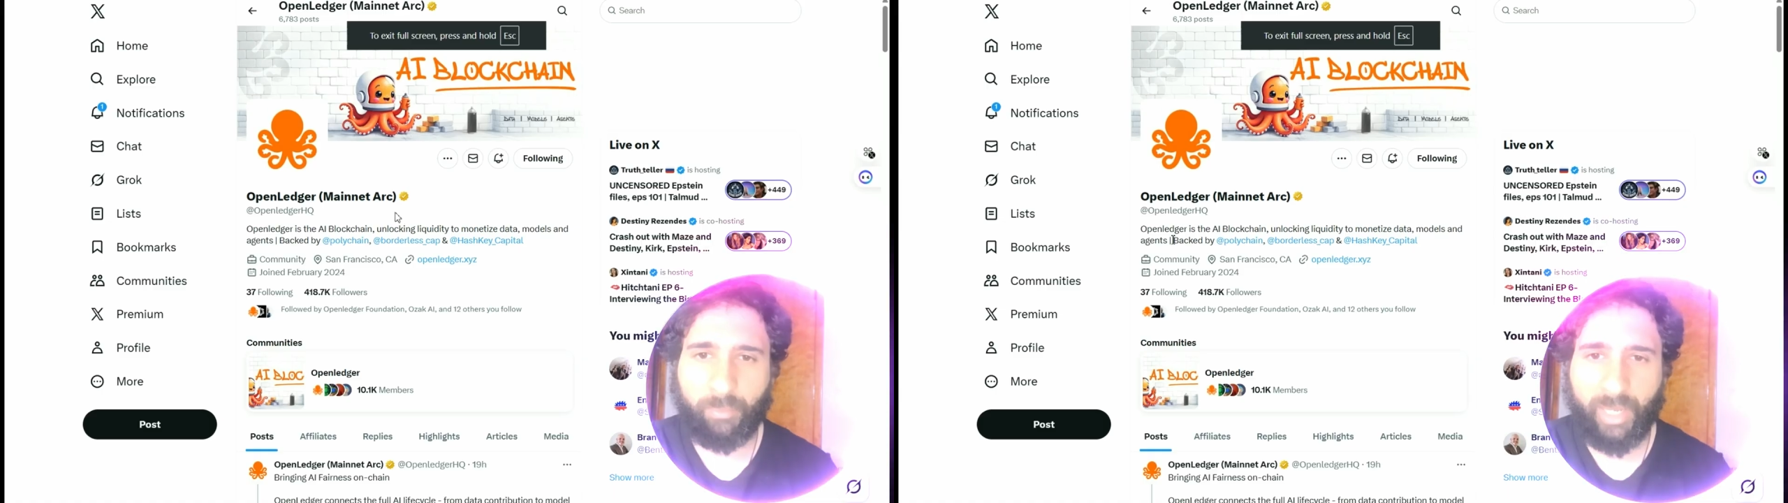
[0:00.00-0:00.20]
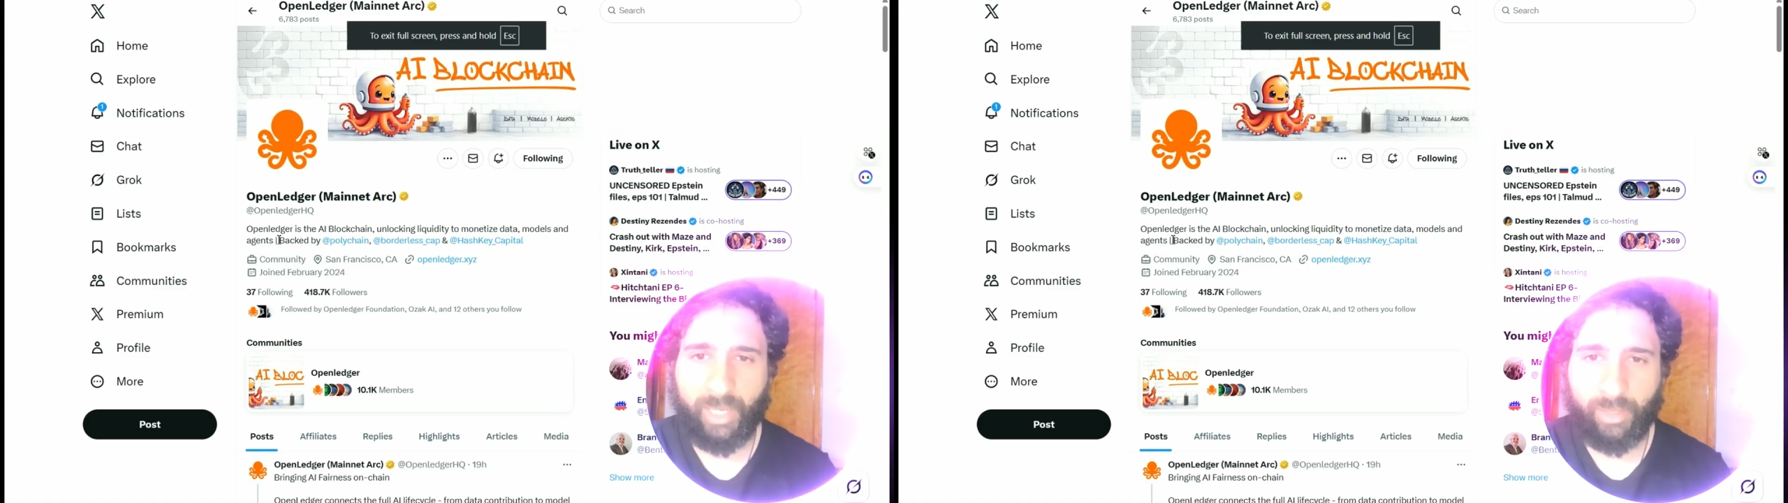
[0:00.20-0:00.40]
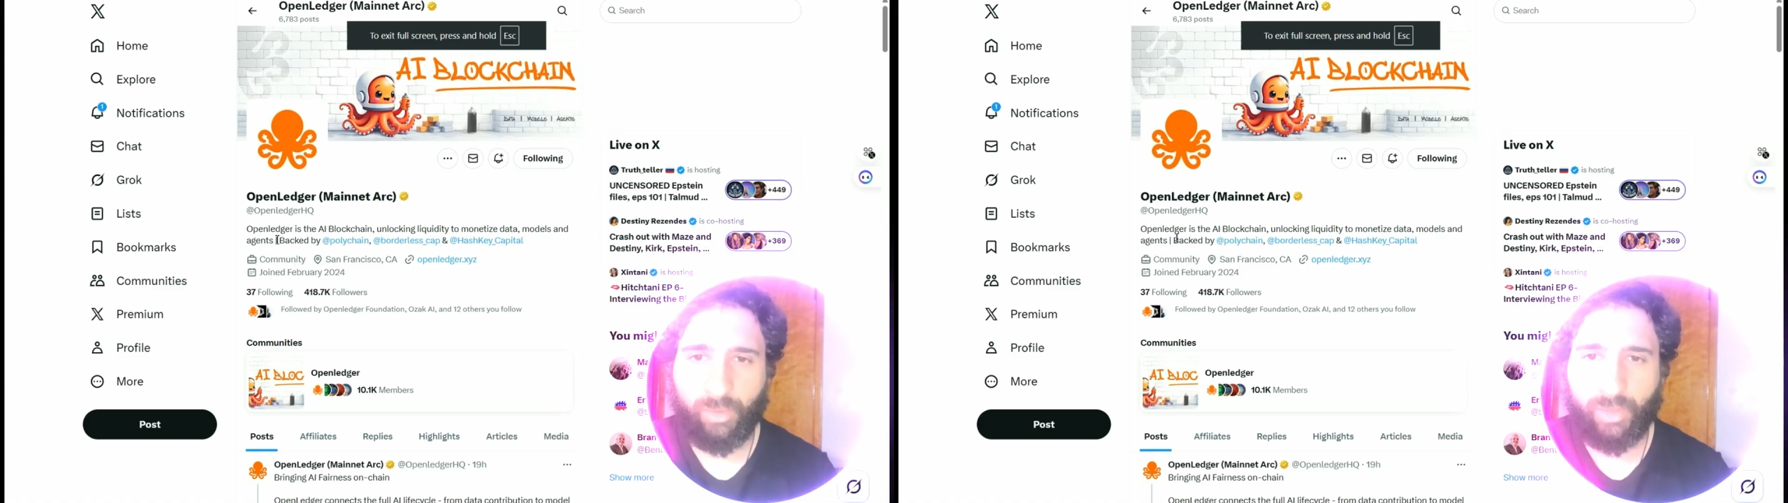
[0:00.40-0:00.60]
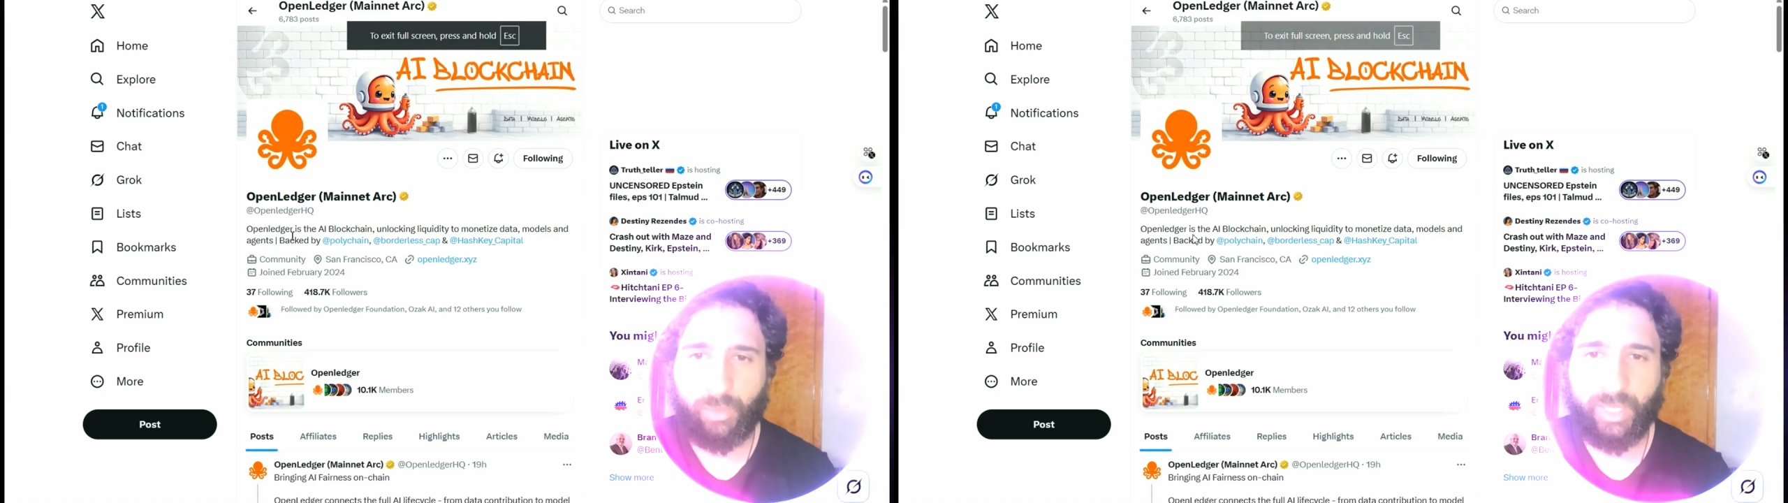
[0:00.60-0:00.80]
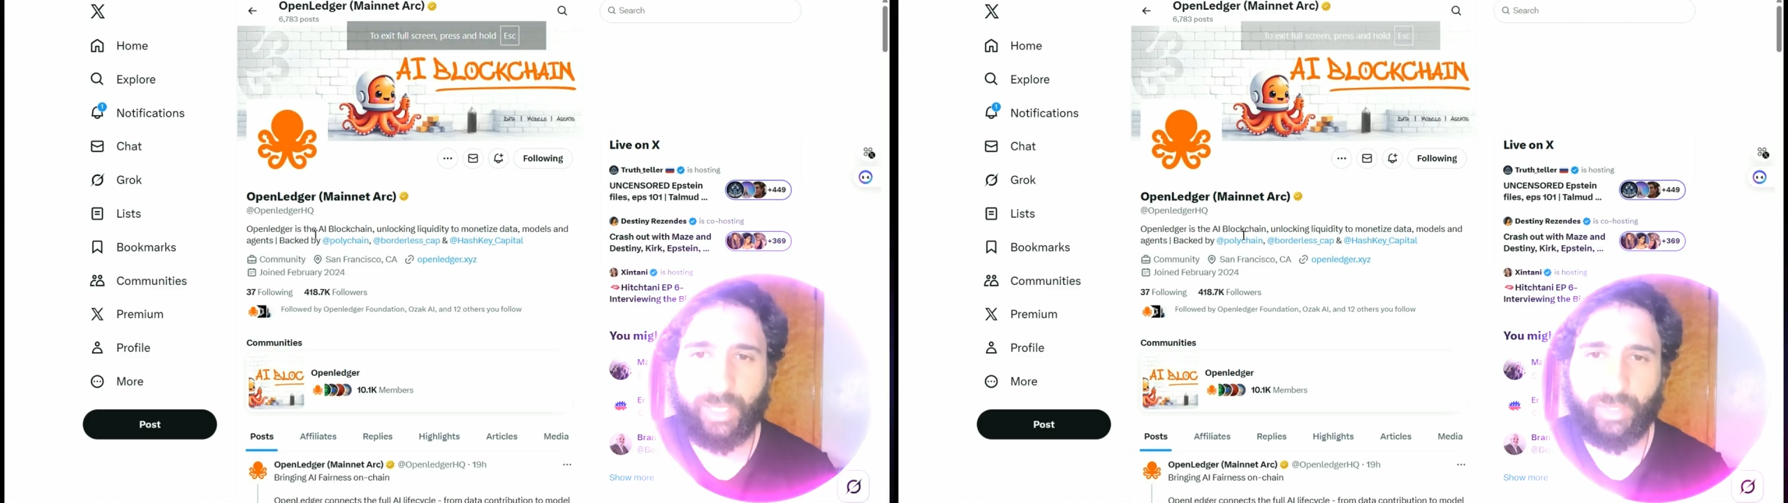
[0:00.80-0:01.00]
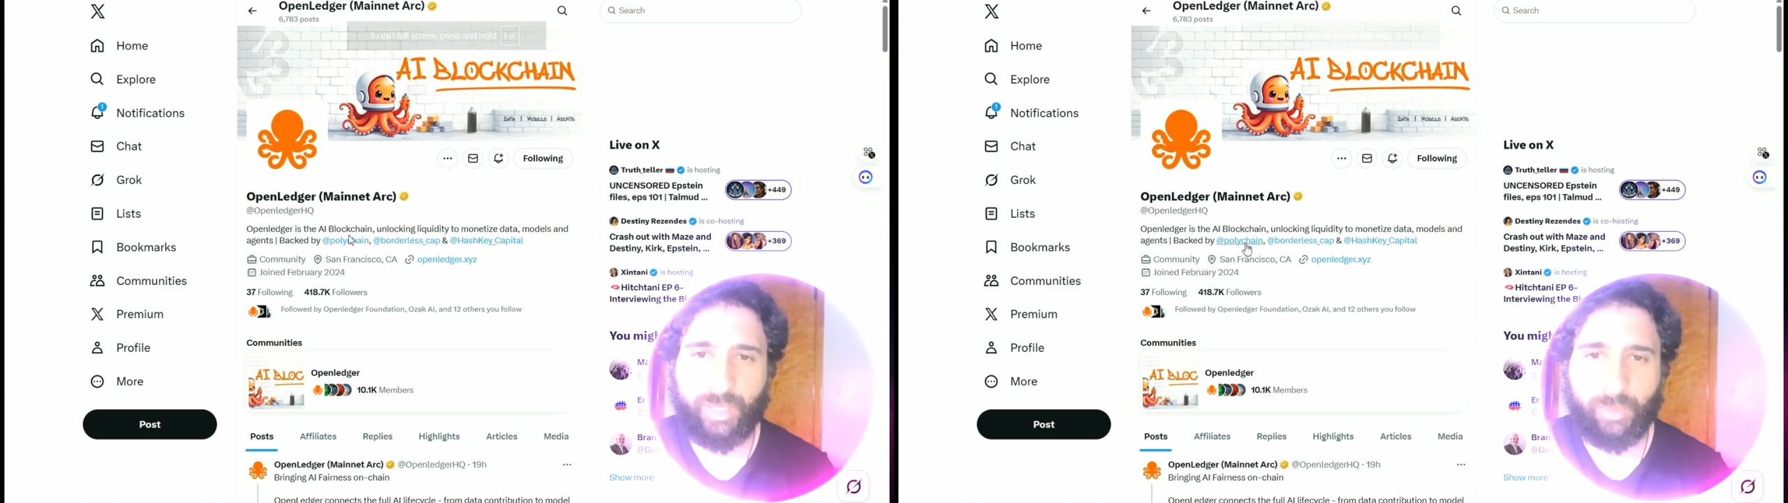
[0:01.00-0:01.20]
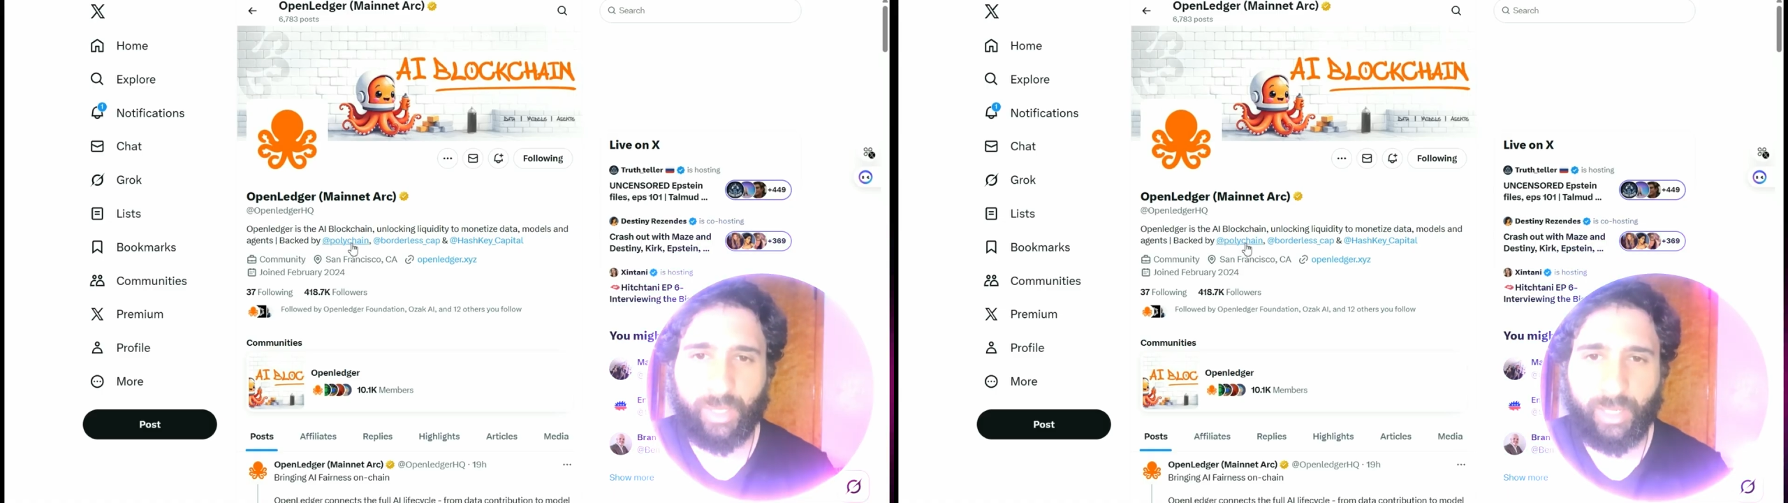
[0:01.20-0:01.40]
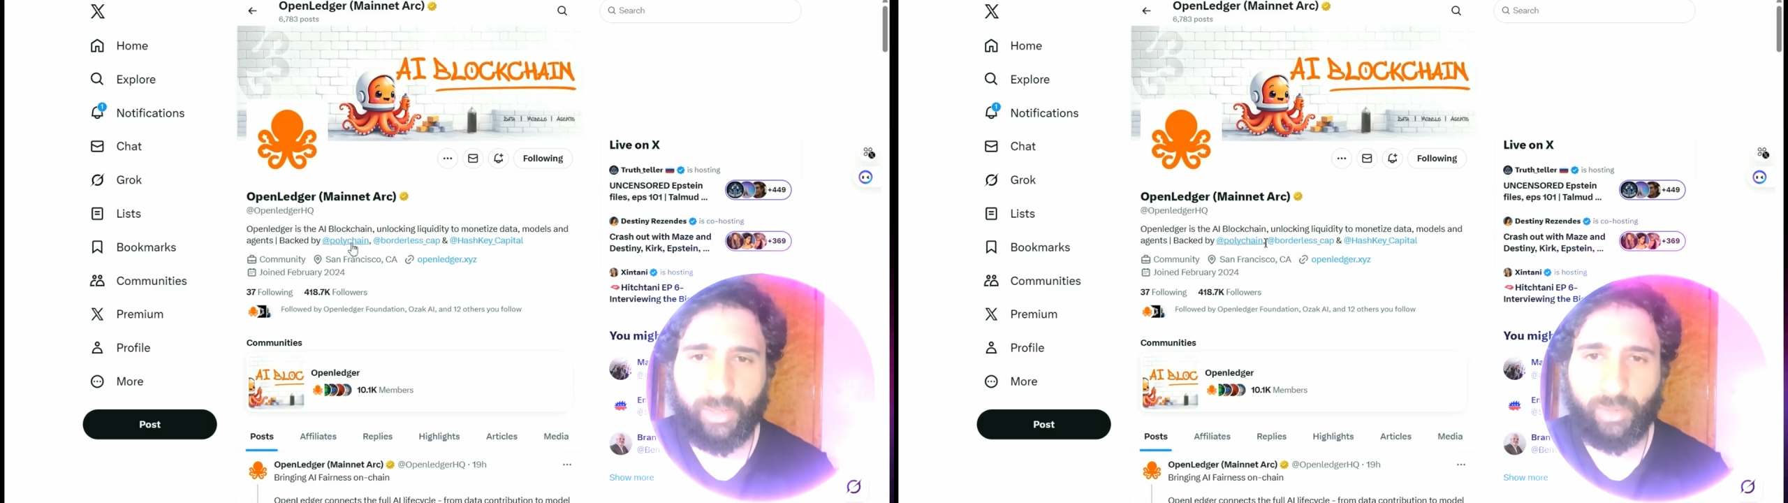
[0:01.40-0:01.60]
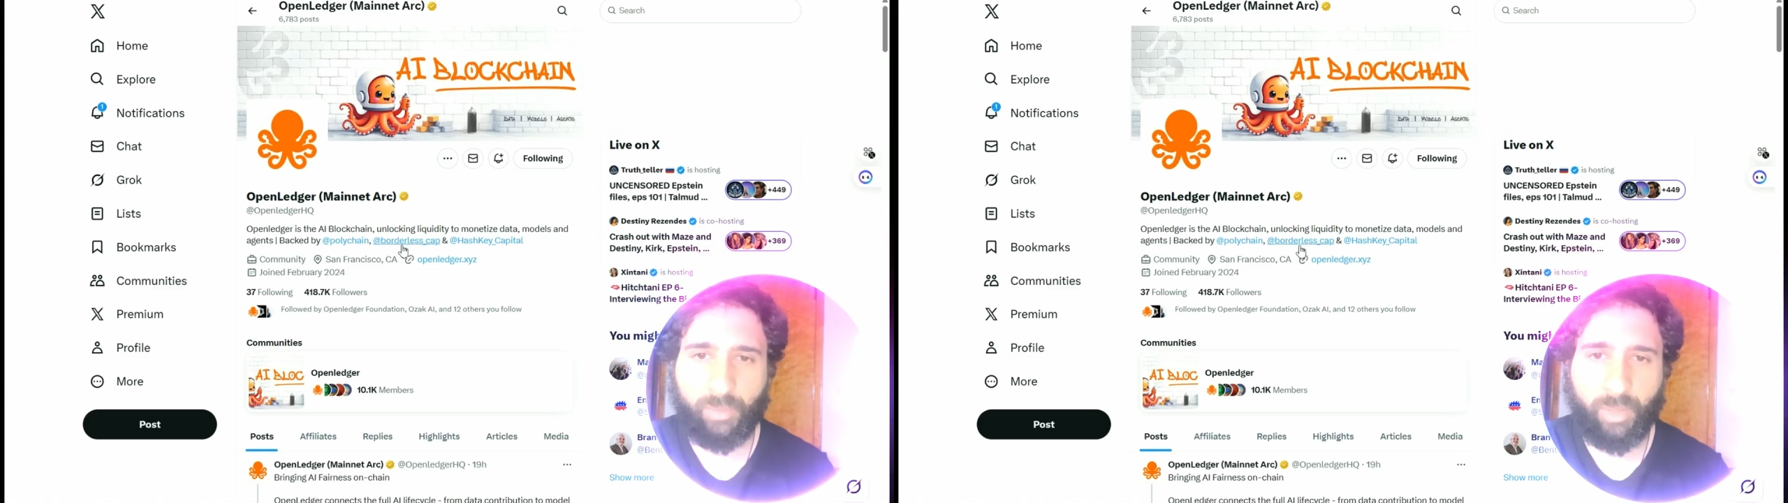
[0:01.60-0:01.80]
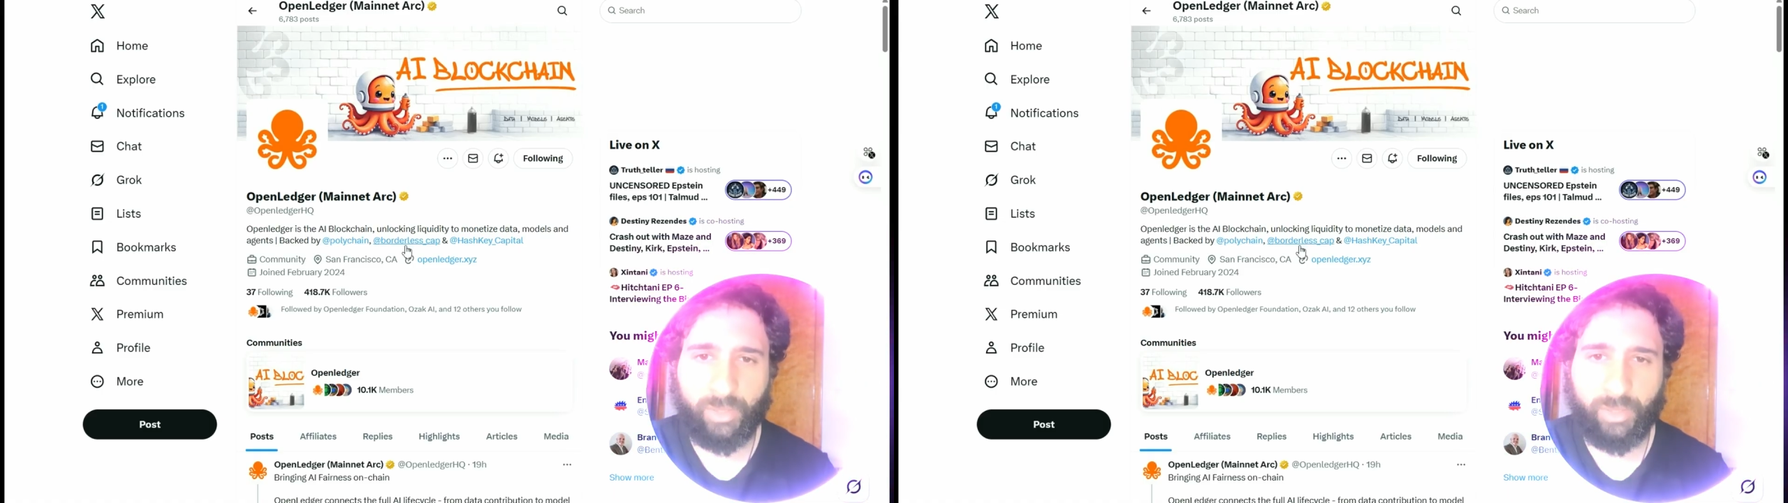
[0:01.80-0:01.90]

the Manet arc, we can see it right here,